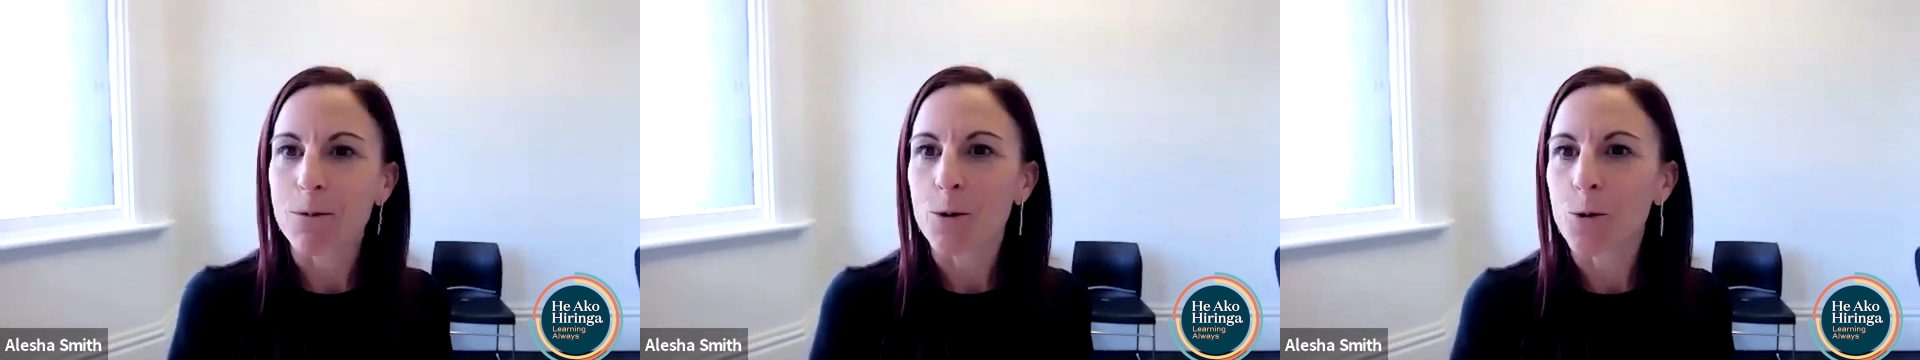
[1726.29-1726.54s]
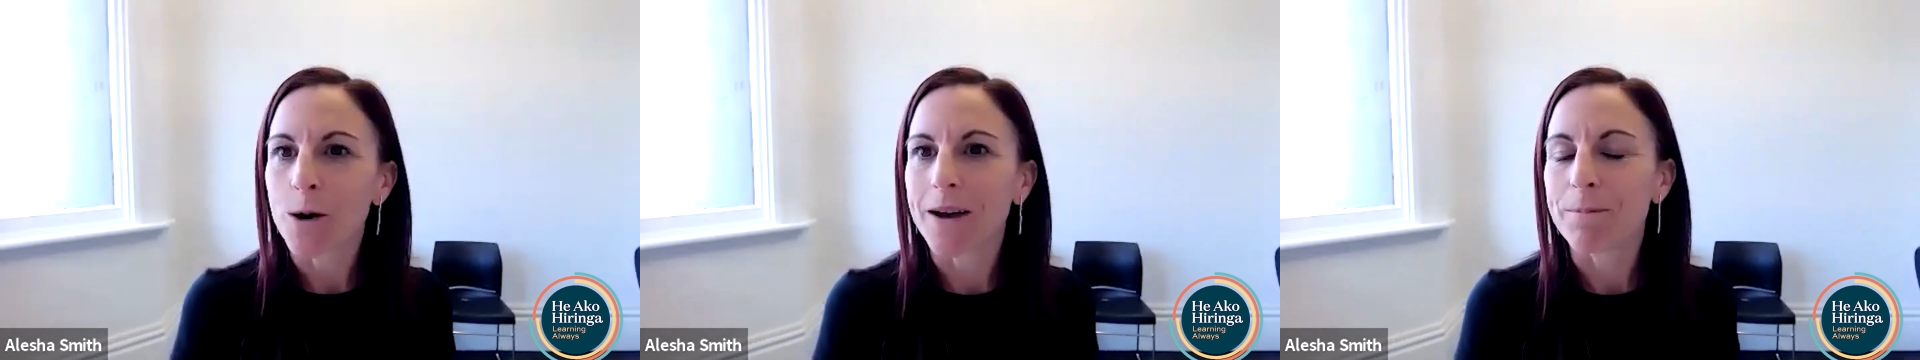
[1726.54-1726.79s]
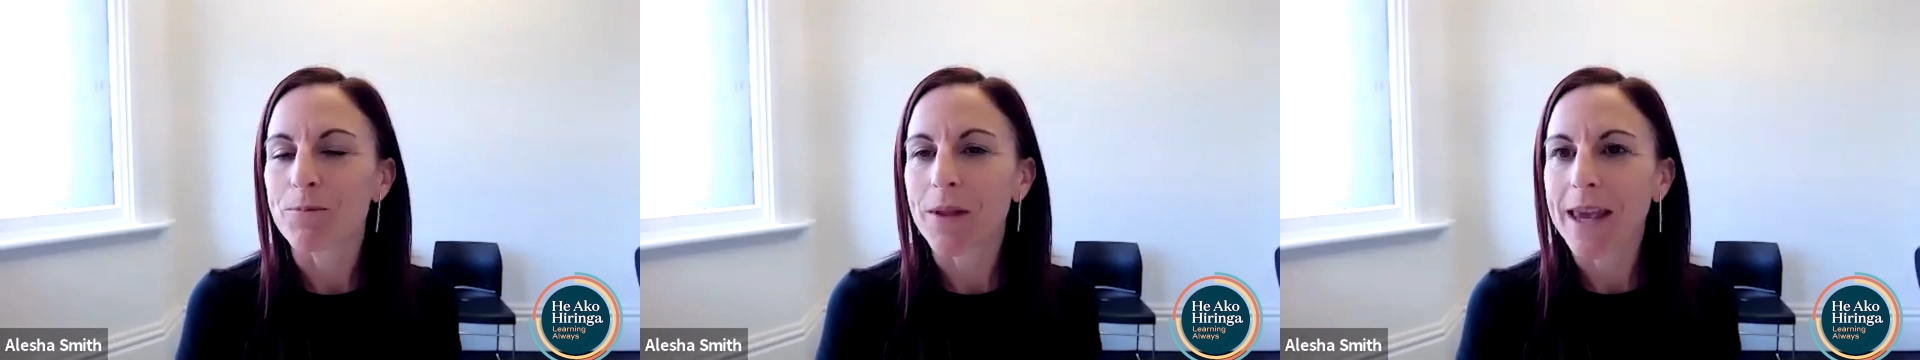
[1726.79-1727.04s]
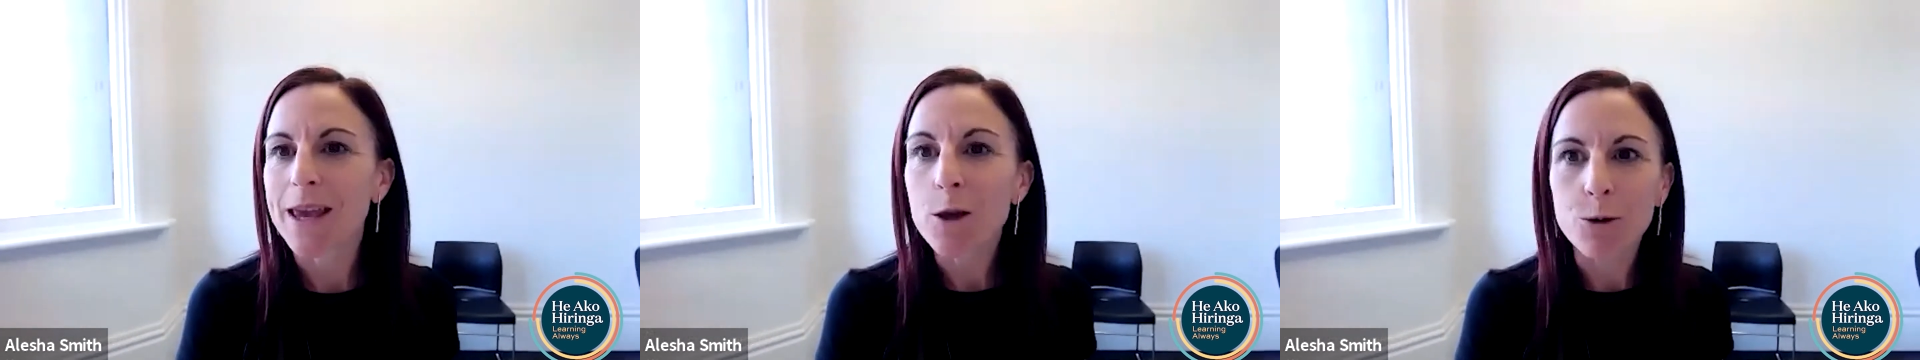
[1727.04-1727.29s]
or
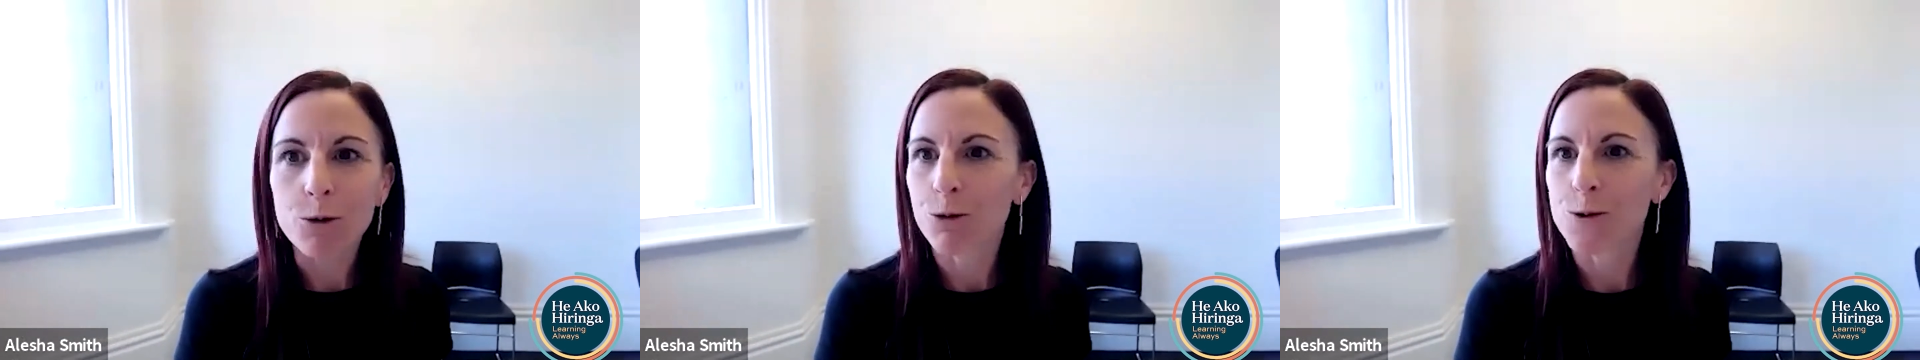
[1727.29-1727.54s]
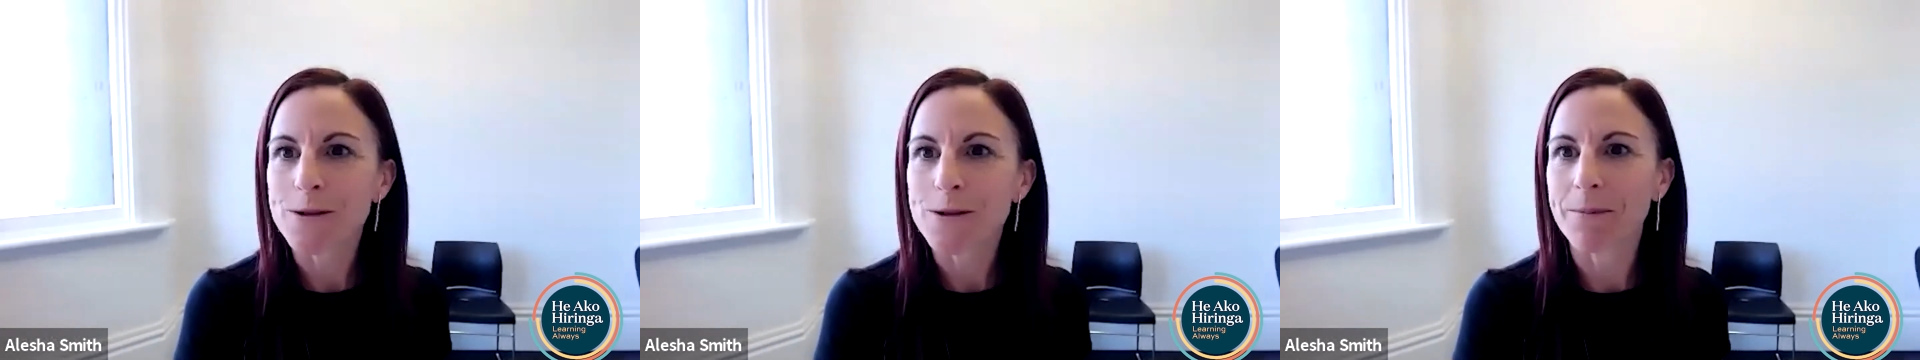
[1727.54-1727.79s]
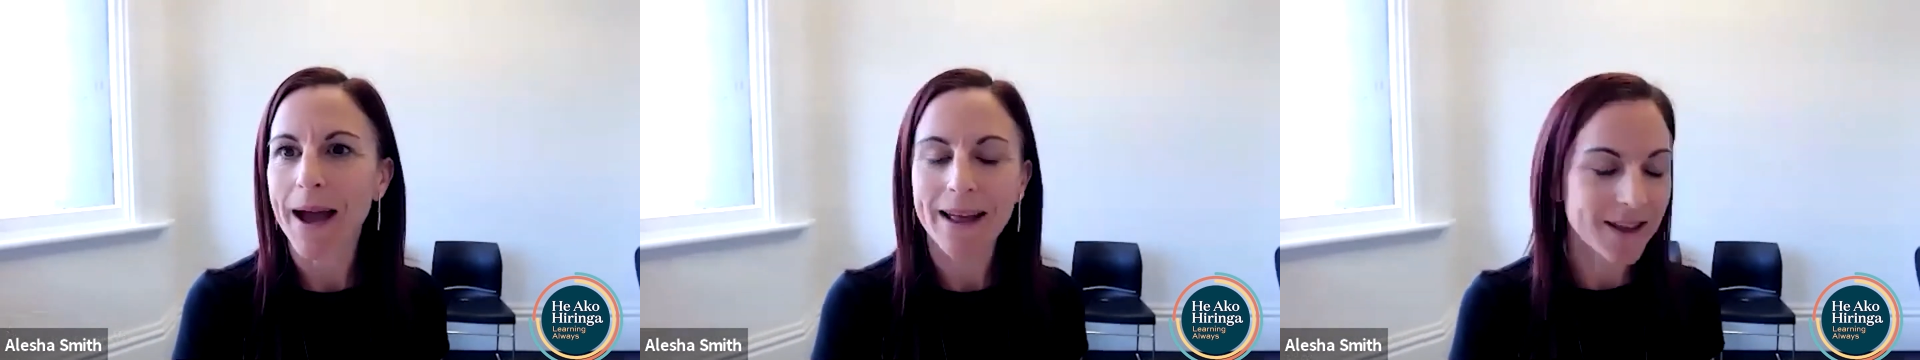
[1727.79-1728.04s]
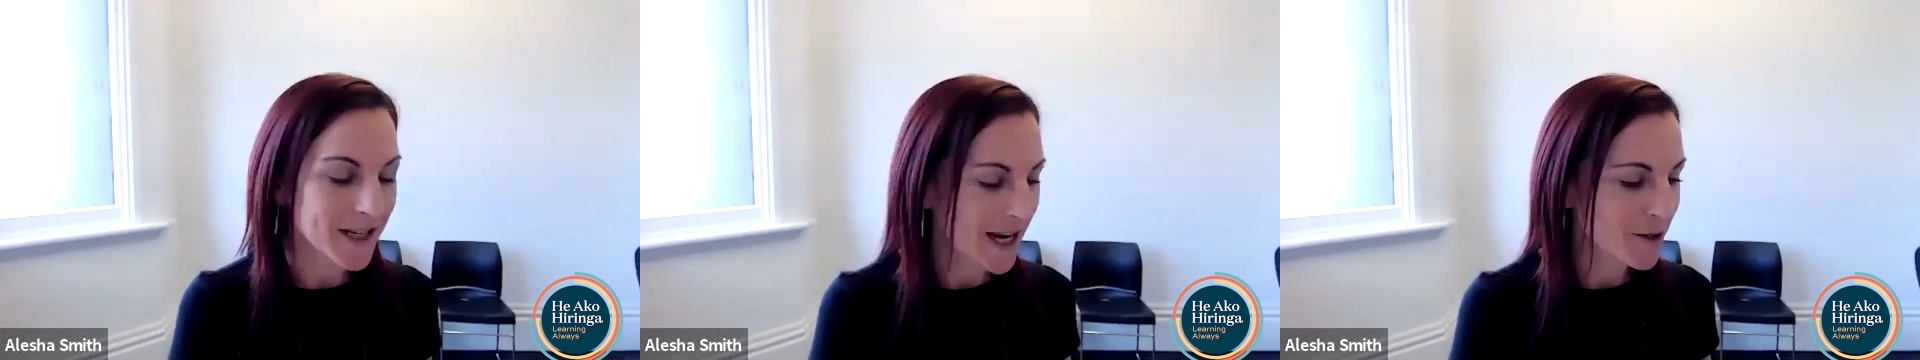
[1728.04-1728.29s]
hear your thoughts
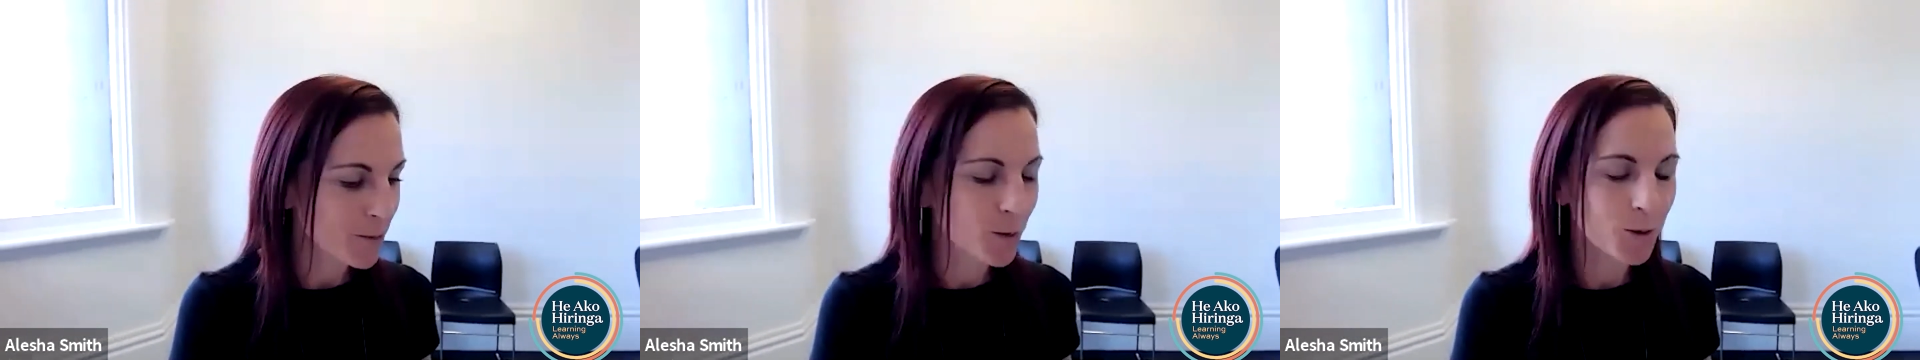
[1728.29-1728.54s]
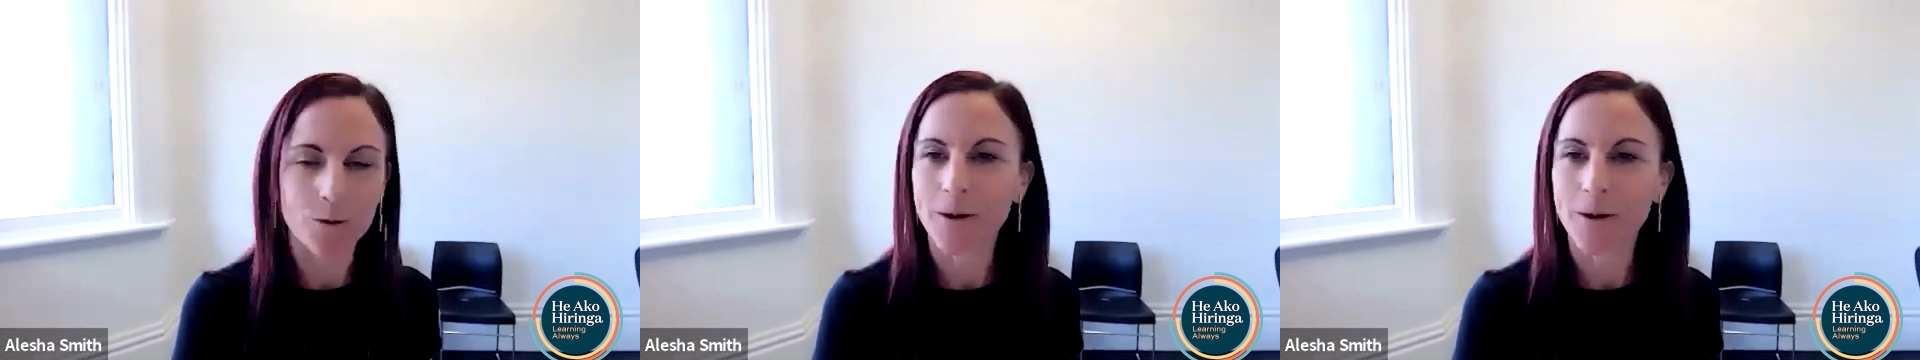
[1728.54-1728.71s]
about the dashboard